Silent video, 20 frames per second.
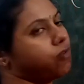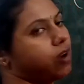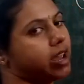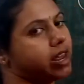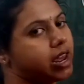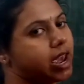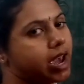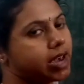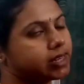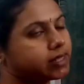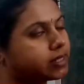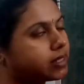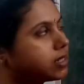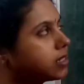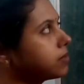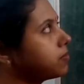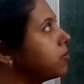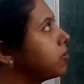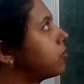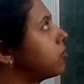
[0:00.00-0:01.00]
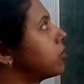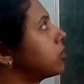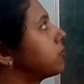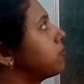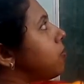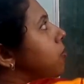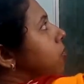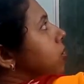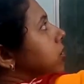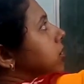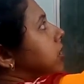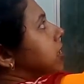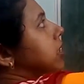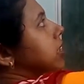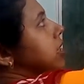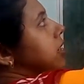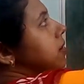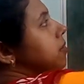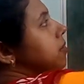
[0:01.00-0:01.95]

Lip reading: y-axis because both the